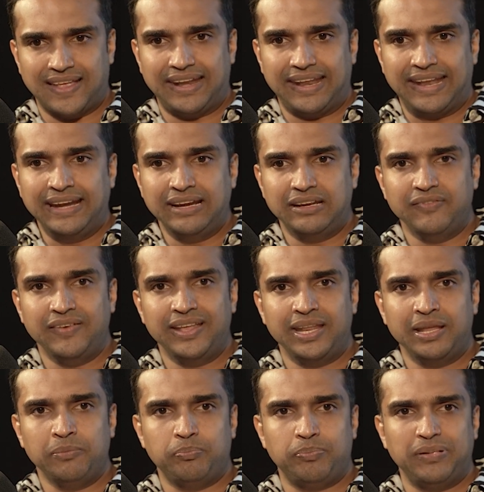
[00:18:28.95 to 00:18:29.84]
that
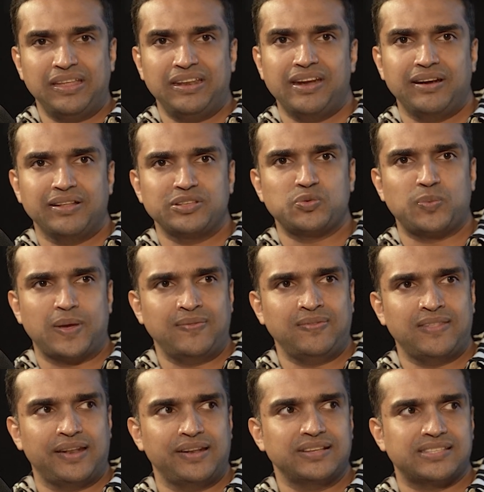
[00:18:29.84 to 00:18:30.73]
intervening period is
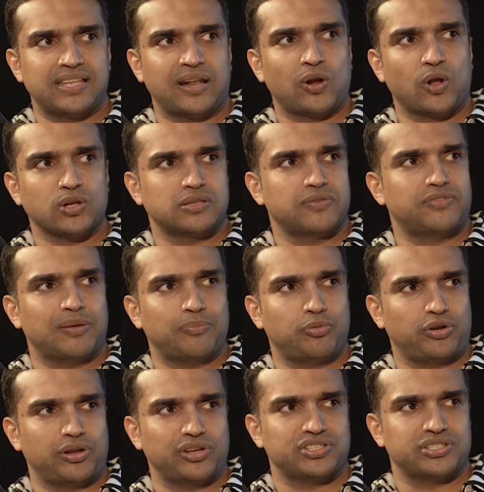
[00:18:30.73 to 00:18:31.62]
when there is that loss of
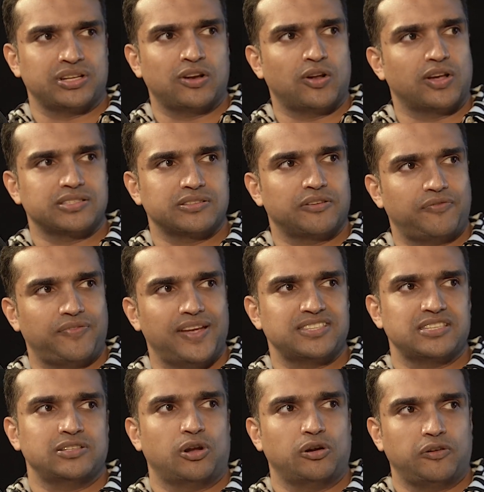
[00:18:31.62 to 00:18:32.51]
reputation, loss of
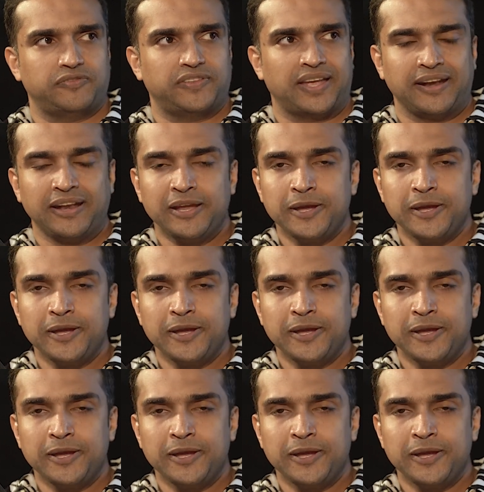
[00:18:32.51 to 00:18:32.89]
face and all of that.